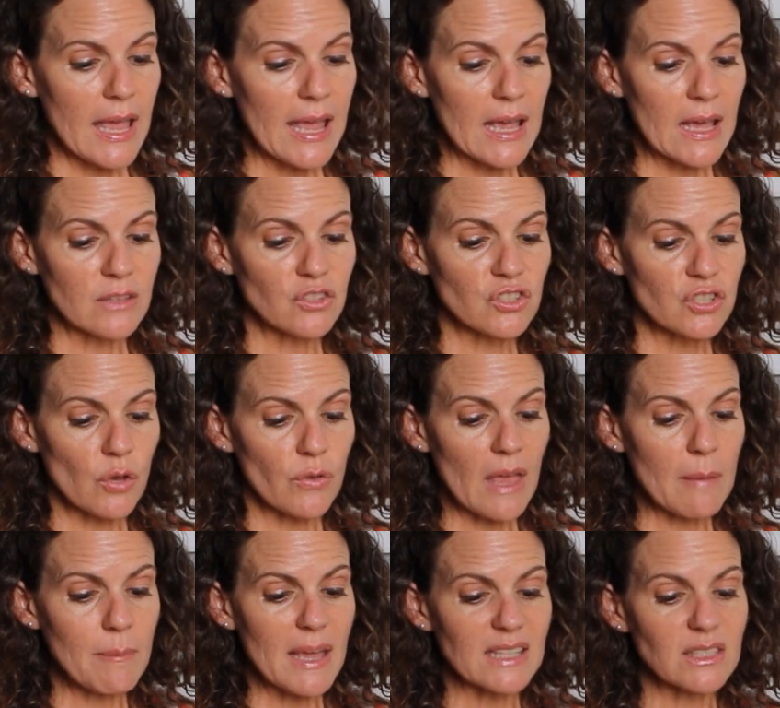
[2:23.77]
And so
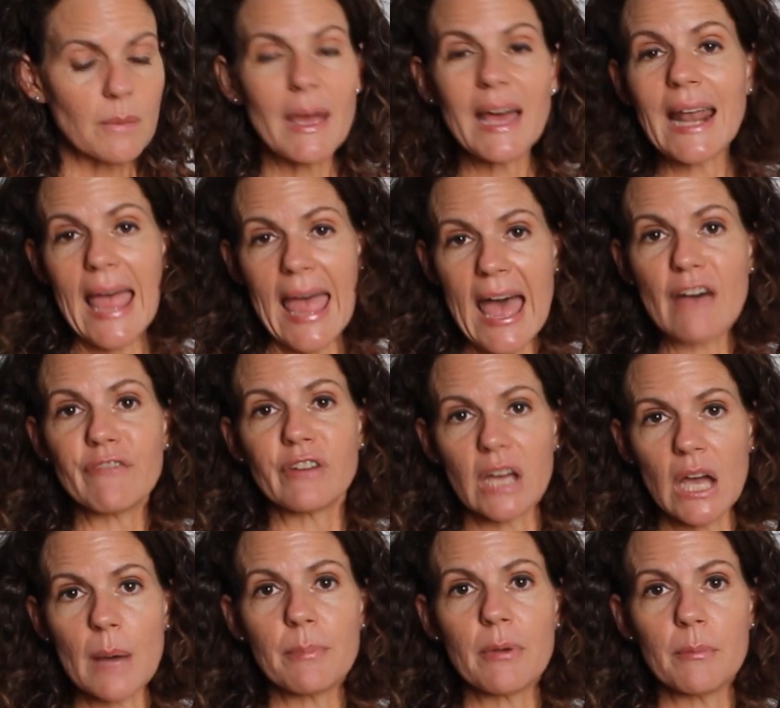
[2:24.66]
that makes about a
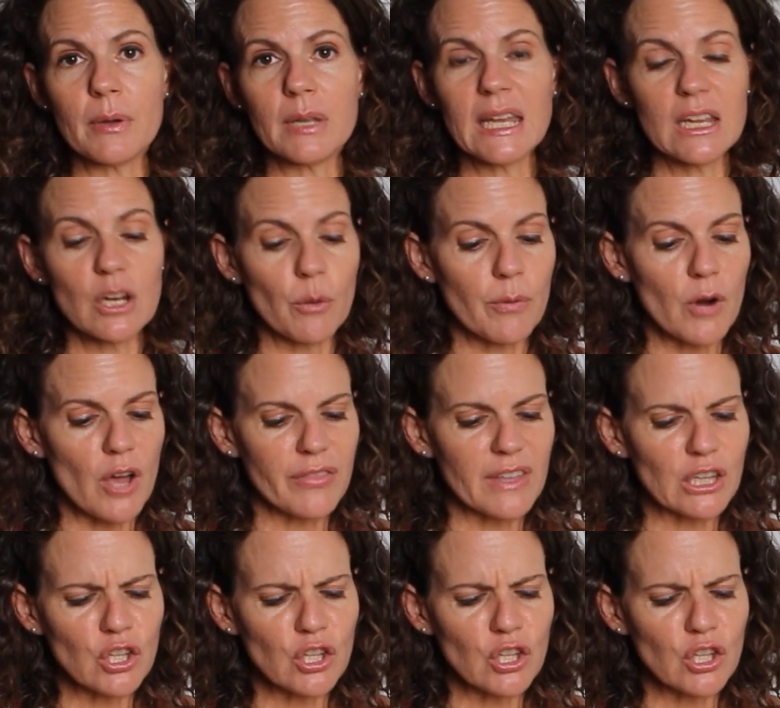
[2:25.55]
½ cup of bonito broth.